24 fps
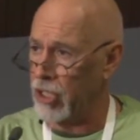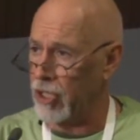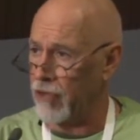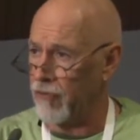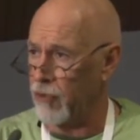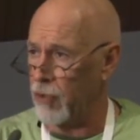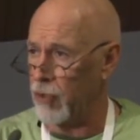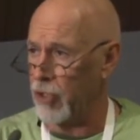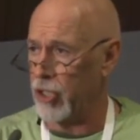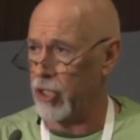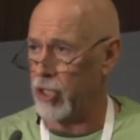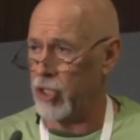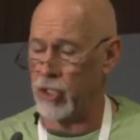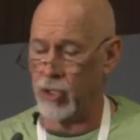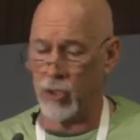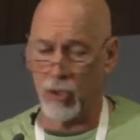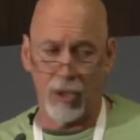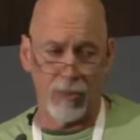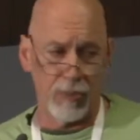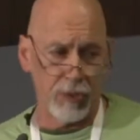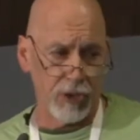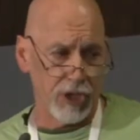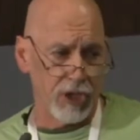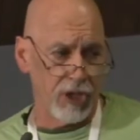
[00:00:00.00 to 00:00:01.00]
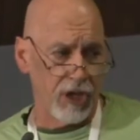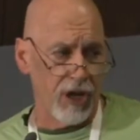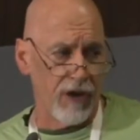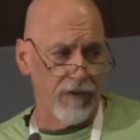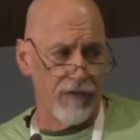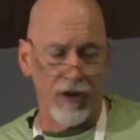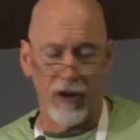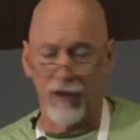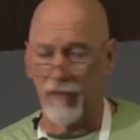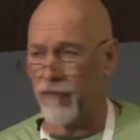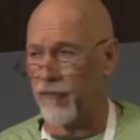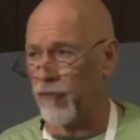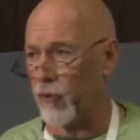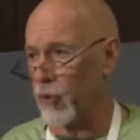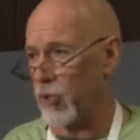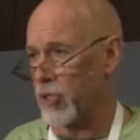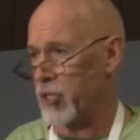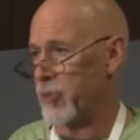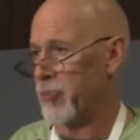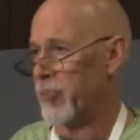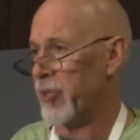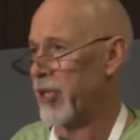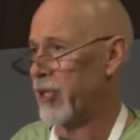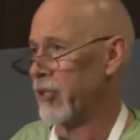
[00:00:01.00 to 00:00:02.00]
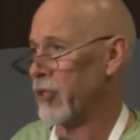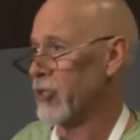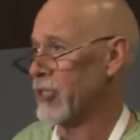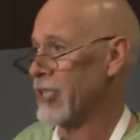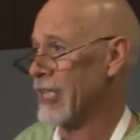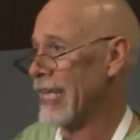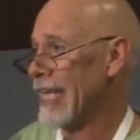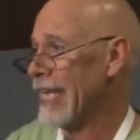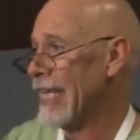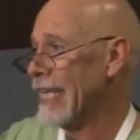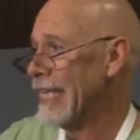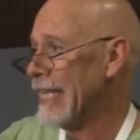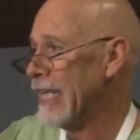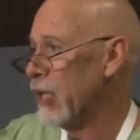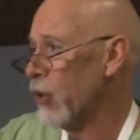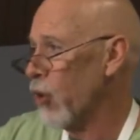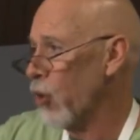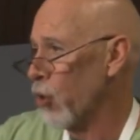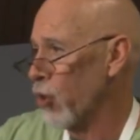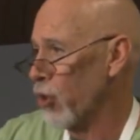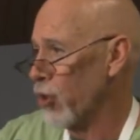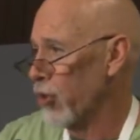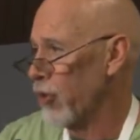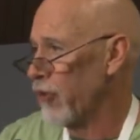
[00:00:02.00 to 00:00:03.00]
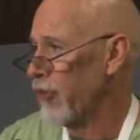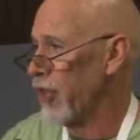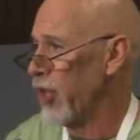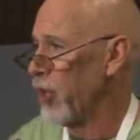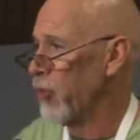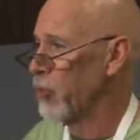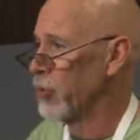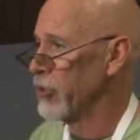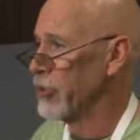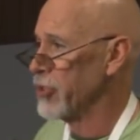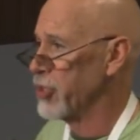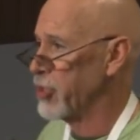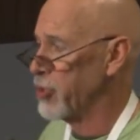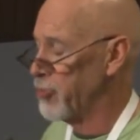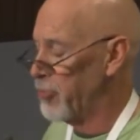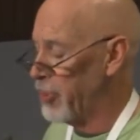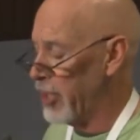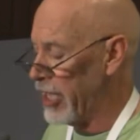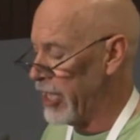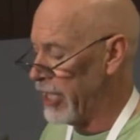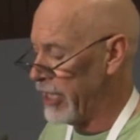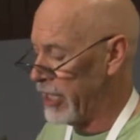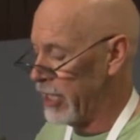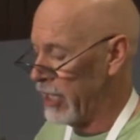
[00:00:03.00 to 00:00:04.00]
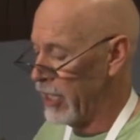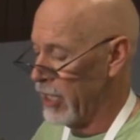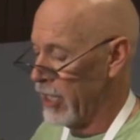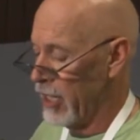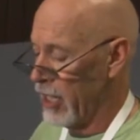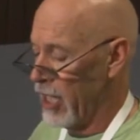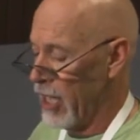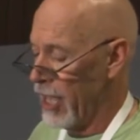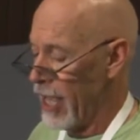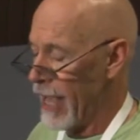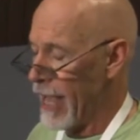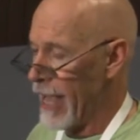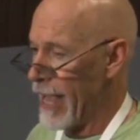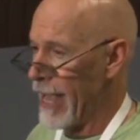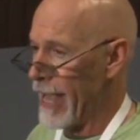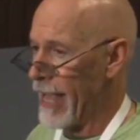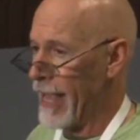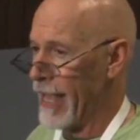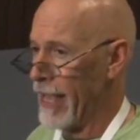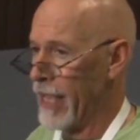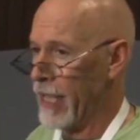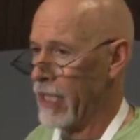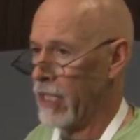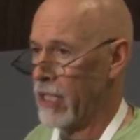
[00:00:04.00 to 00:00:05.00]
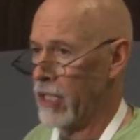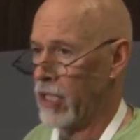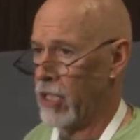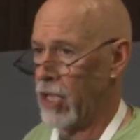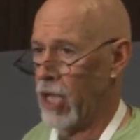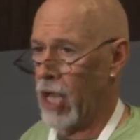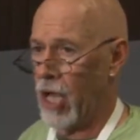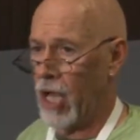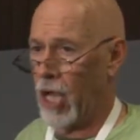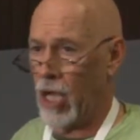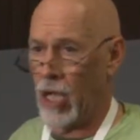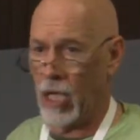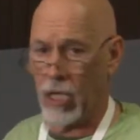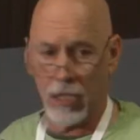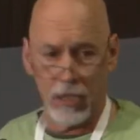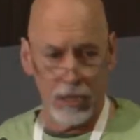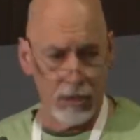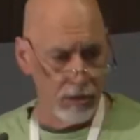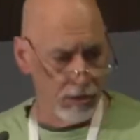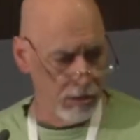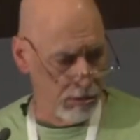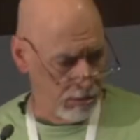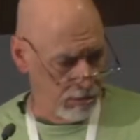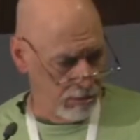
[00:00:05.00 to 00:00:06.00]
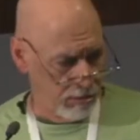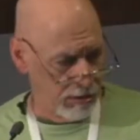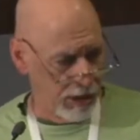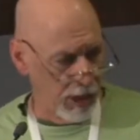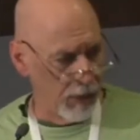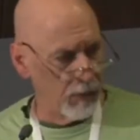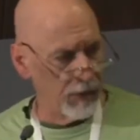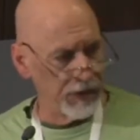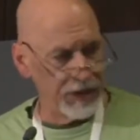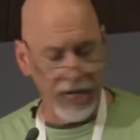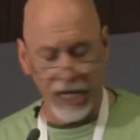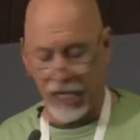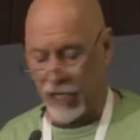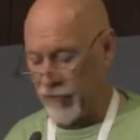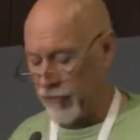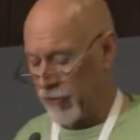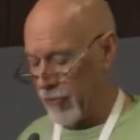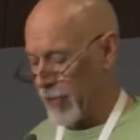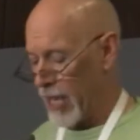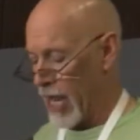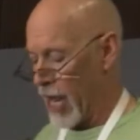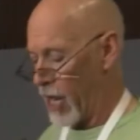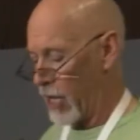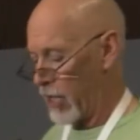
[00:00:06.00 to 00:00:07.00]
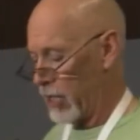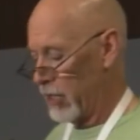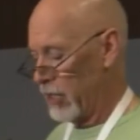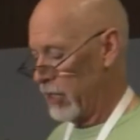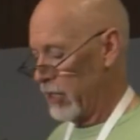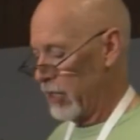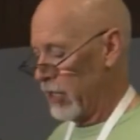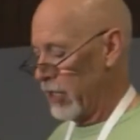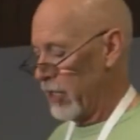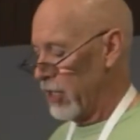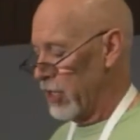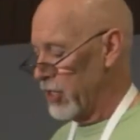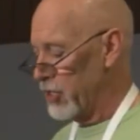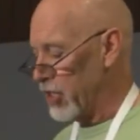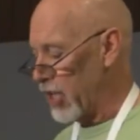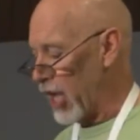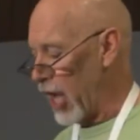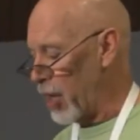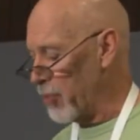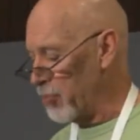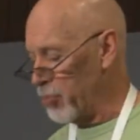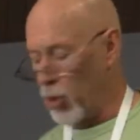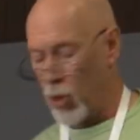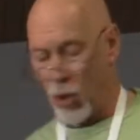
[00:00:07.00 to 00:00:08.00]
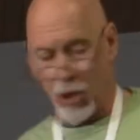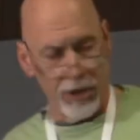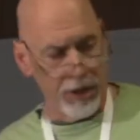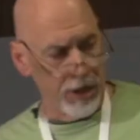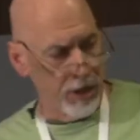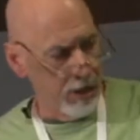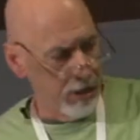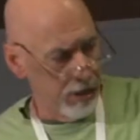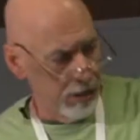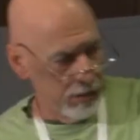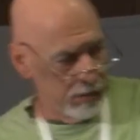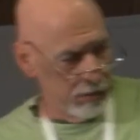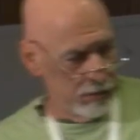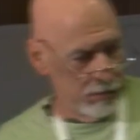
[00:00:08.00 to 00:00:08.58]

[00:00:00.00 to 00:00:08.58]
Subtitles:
give you the description of our four speakers in the order they will speak, and they will take it from there. Scott Porter,